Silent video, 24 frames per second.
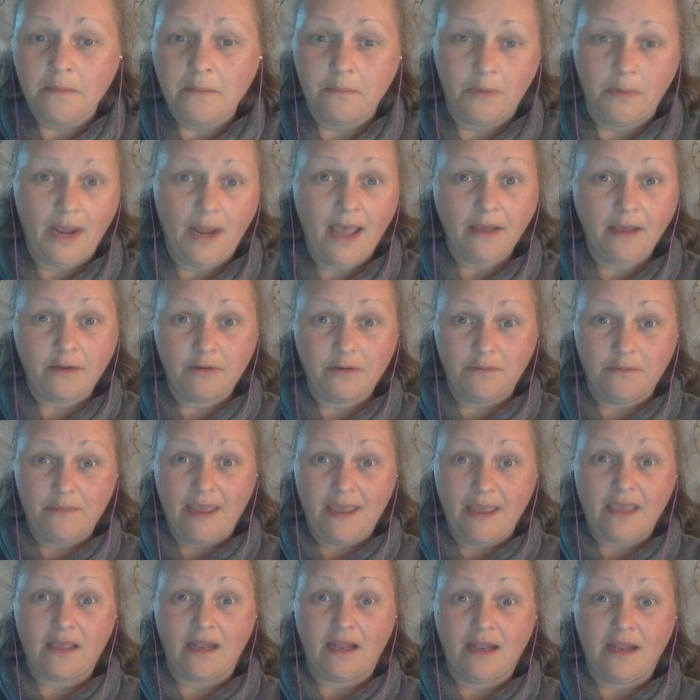But I could
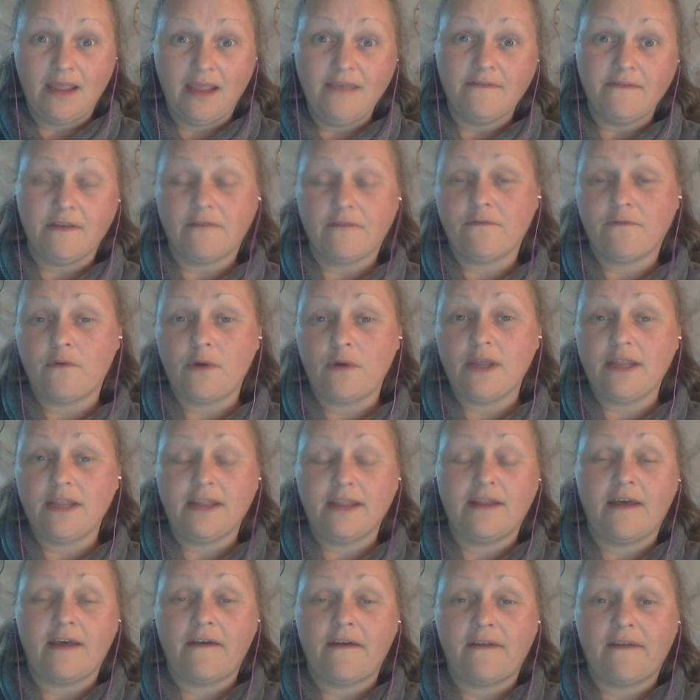make a living for it
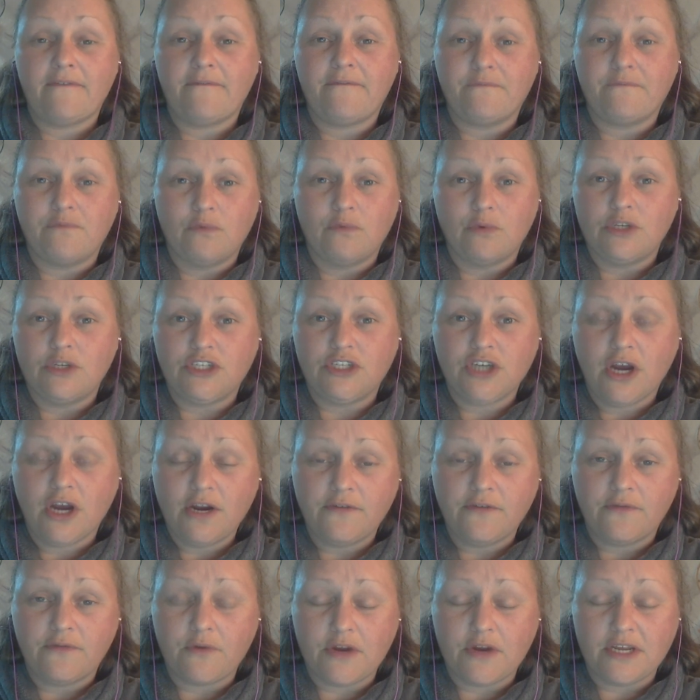if I would
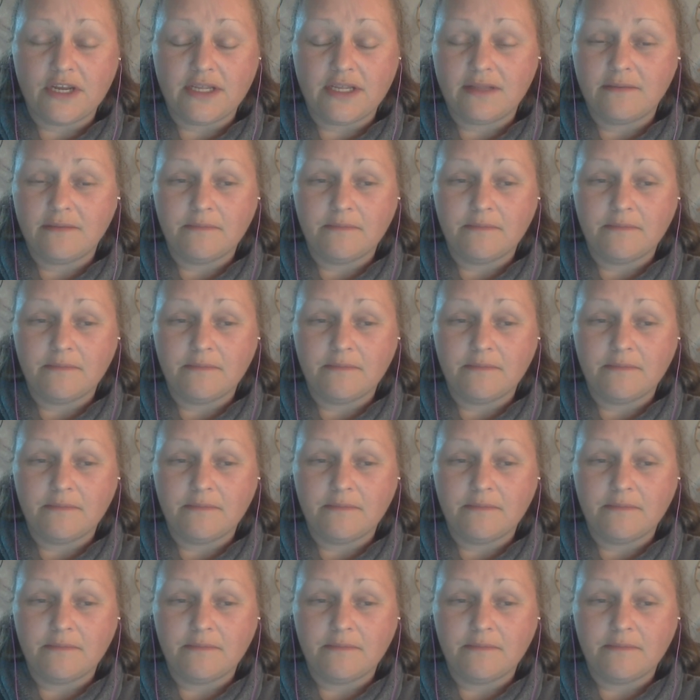charge for it.